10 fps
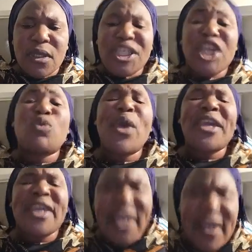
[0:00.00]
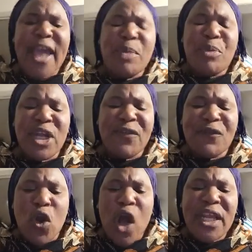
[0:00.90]
Did we kill anybody
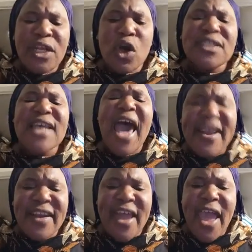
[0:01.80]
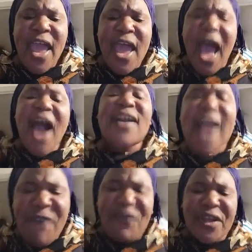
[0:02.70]
for calling us Arne and
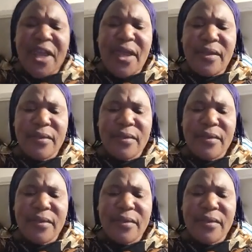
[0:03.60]
Kafiri?